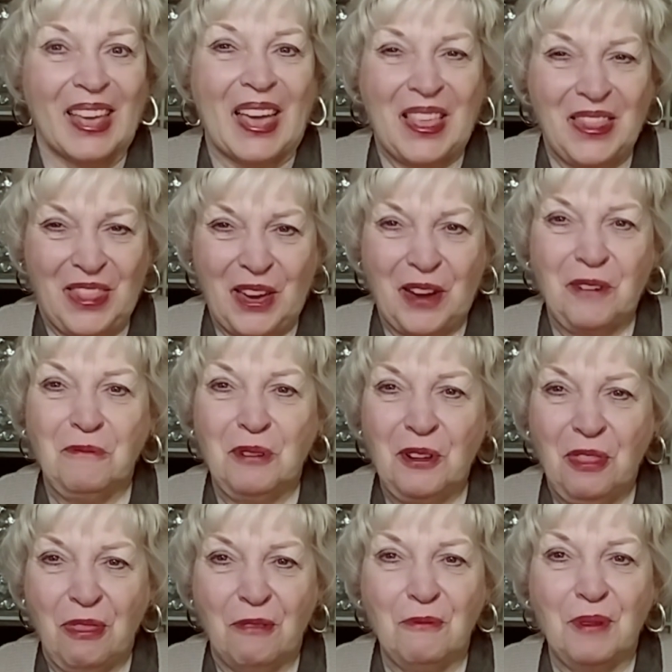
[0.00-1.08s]
there were
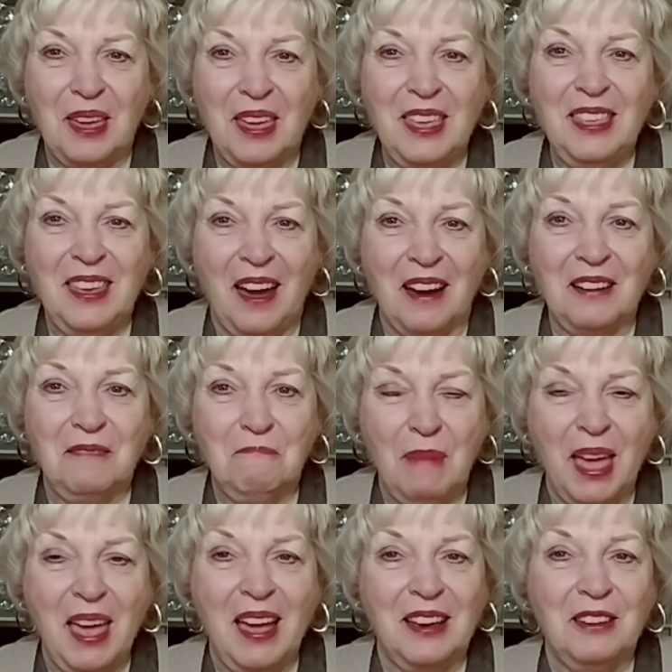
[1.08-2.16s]
3 young
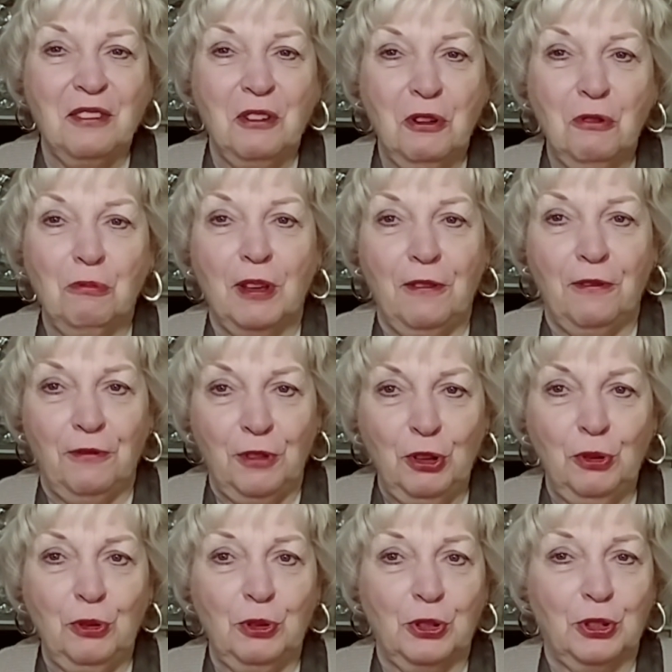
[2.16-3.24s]
men who
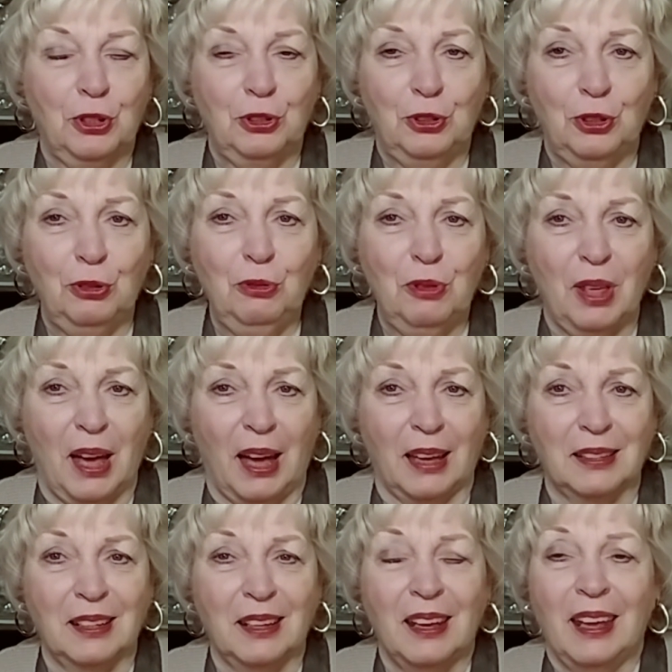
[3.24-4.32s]
refused to do
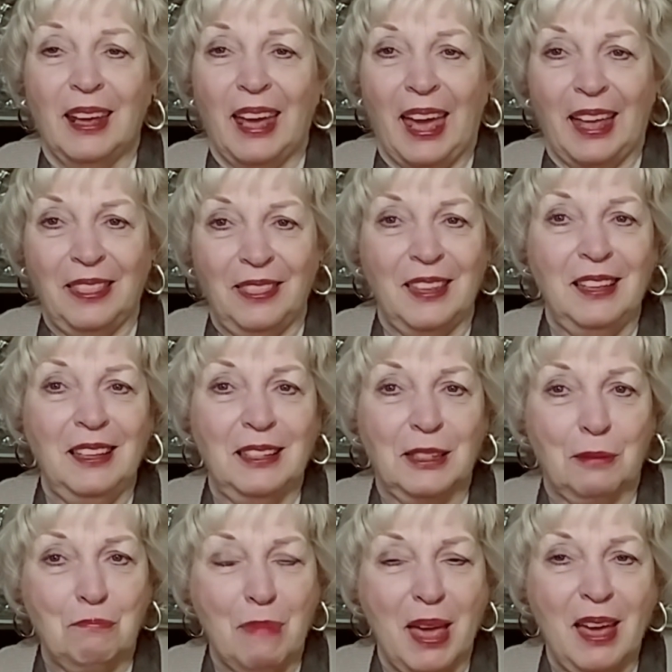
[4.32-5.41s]
that, and these
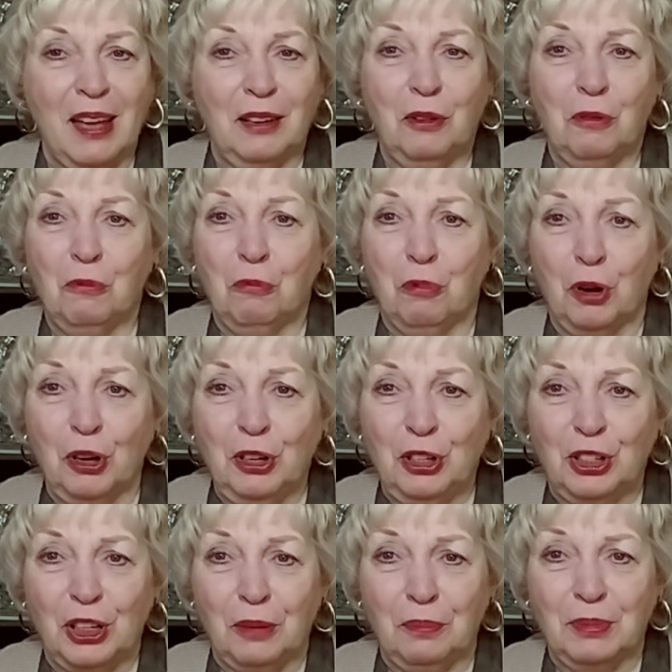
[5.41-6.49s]
men
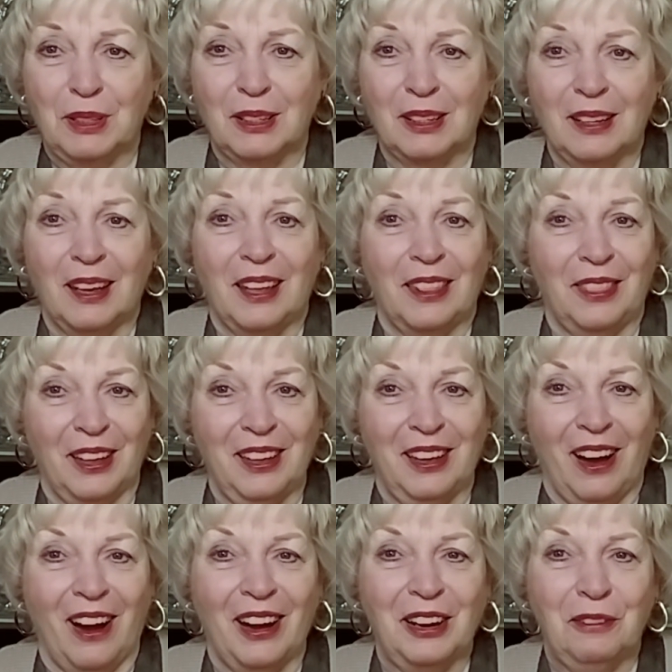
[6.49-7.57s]
worshiped the
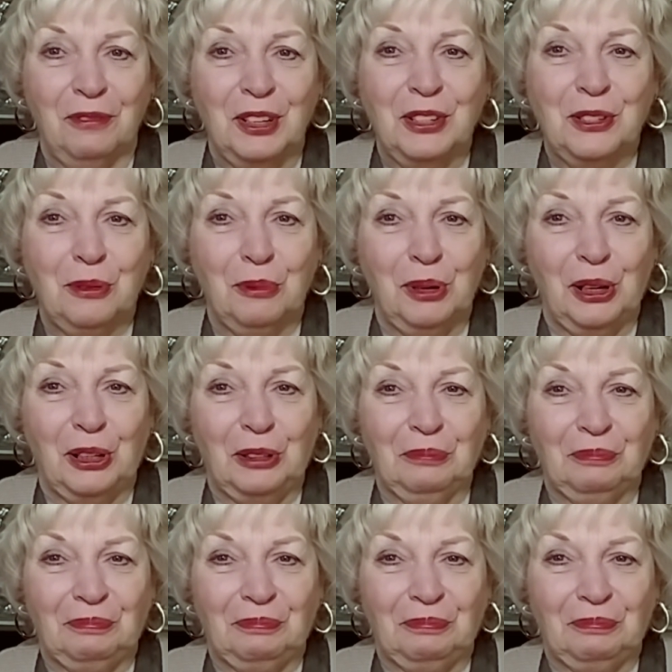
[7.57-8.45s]
God of Israel,